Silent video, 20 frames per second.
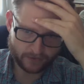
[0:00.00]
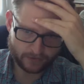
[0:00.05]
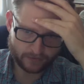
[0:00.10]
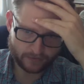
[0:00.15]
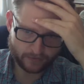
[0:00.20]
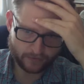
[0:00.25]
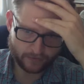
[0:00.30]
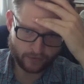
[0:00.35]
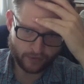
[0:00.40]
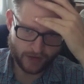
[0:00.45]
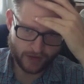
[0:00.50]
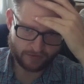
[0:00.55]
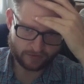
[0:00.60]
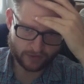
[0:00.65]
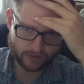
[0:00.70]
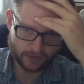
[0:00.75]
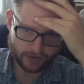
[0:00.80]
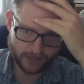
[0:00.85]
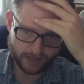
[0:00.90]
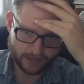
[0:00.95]

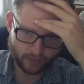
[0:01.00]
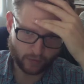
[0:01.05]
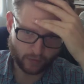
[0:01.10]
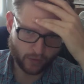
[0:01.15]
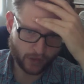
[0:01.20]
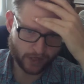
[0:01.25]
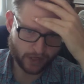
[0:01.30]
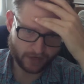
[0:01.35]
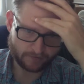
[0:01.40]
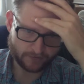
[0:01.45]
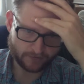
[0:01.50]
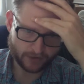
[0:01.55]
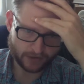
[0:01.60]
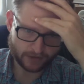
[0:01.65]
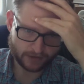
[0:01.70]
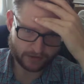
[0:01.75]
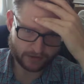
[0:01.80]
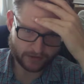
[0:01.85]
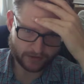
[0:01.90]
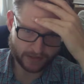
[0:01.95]
Whoever and whatever
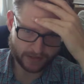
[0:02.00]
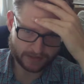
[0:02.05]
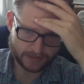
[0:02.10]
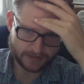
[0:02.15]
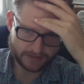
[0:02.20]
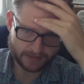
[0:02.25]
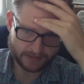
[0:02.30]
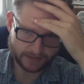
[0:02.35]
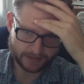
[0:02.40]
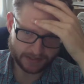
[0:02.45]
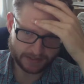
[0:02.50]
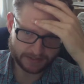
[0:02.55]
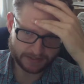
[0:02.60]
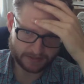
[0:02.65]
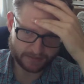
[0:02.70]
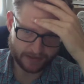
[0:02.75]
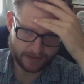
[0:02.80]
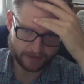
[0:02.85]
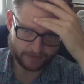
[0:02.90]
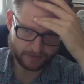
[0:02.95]
gets the least
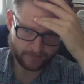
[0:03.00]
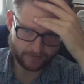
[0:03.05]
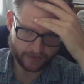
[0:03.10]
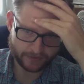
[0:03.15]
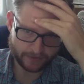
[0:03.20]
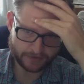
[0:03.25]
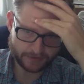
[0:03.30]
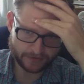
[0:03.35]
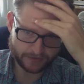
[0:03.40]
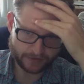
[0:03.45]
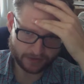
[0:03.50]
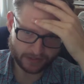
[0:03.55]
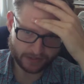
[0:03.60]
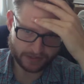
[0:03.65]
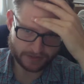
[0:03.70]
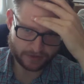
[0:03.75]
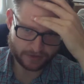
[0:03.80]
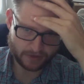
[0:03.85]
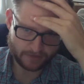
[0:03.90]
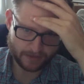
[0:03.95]
amount of votes or the
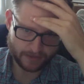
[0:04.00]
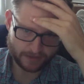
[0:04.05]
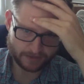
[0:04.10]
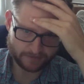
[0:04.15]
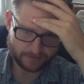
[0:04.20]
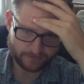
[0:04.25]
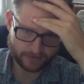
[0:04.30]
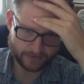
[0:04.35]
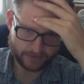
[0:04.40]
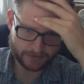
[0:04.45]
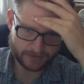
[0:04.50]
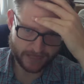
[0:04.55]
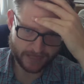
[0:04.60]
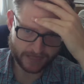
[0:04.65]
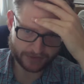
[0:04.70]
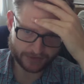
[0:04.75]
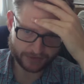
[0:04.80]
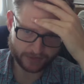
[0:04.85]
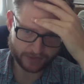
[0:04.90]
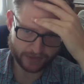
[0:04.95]
lesser amount of votes
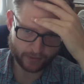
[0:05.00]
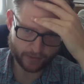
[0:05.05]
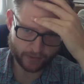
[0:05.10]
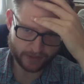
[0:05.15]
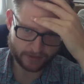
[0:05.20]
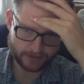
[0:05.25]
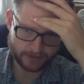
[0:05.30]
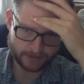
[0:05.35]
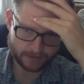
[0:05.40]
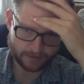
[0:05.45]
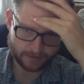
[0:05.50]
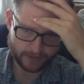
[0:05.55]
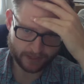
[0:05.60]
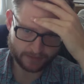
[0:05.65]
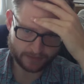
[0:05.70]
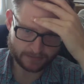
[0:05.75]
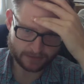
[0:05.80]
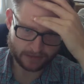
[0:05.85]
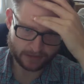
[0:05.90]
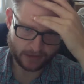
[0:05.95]
actually wins or
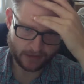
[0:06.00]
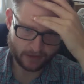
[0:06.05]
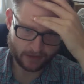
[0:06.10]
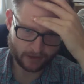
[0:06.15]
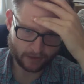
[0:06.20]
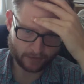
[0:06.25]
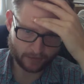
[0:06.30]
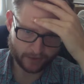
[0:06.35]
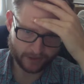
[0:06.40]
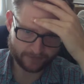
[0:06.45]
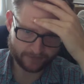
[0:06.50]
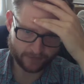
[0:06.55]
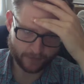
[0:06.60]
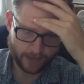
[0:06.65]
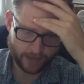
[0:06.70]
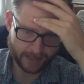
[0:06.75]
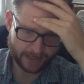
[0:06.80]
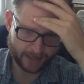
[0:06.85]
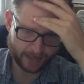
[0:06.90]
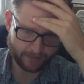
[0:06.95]
becomes law or whatever.
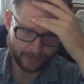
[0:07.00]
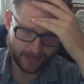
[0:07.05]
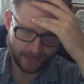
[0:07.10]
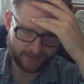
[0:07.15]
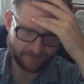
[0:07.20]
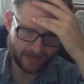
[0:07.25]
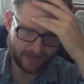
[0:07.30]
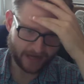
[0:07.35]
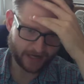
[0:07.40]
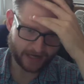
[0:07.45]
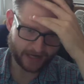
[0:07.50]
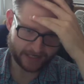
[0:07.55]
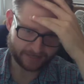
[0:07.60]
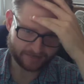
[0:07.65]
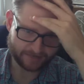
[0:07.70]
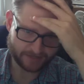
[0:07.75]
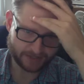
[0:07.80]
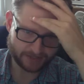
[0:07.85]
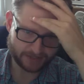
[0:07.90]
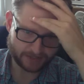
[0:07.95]
Why can't we have that kind of
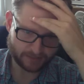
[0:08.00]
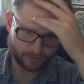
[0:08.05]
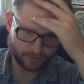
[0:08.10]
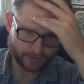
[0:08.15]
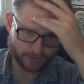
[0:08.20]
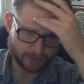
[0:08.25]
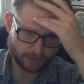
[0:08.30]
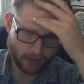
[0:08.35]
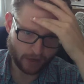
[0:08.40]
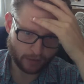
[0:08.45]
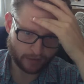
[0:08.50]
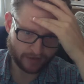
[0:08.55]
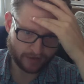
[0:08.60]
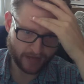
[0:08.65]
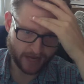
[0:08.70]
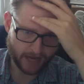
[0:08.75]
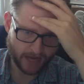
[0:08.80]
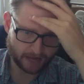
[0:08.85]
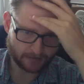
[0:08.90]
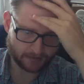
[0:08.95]
a system? What's wrong with
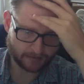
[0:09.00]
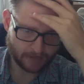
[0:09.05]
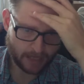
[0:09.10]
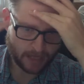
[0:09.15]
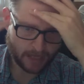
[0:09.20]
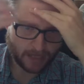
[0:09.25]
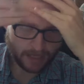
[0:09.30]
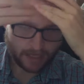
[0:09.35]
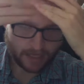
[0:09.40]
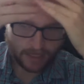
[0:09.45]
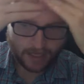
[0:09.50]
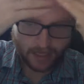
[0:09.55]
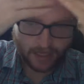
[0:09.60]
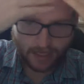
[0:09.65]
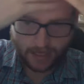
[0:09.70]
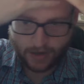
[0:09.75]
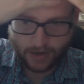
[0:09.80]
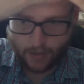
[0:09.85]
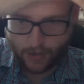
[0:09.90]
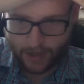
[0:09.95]
that?
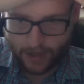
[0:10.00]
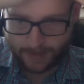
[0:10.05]
Well, I